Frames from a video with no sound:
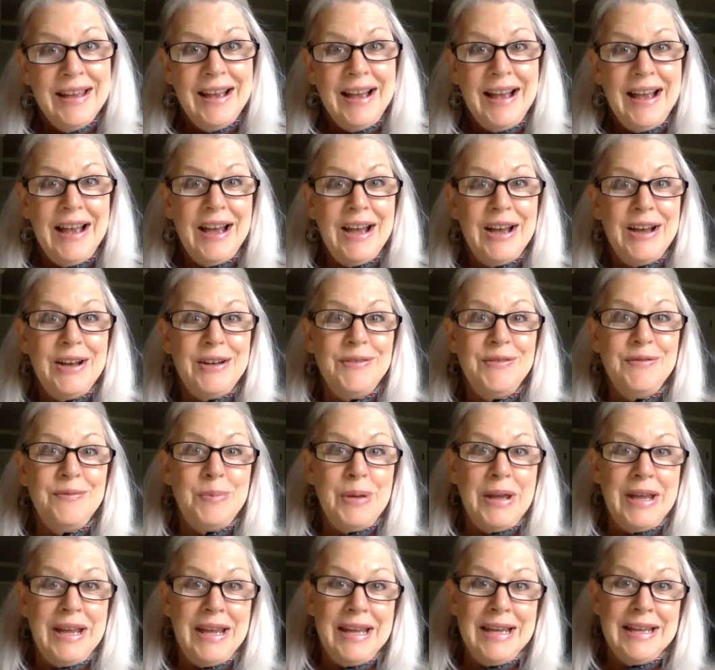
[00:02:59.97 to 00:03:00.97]
have
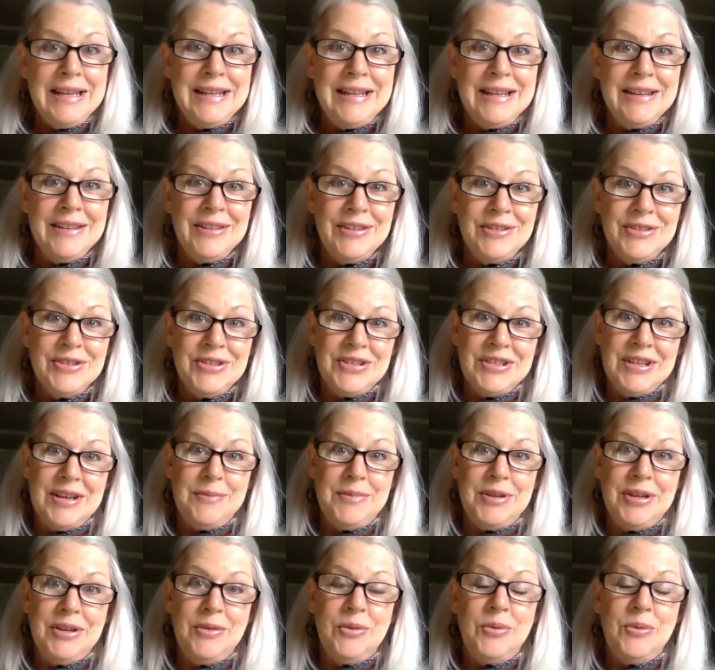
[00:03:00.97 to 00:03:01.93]
pain in their stomach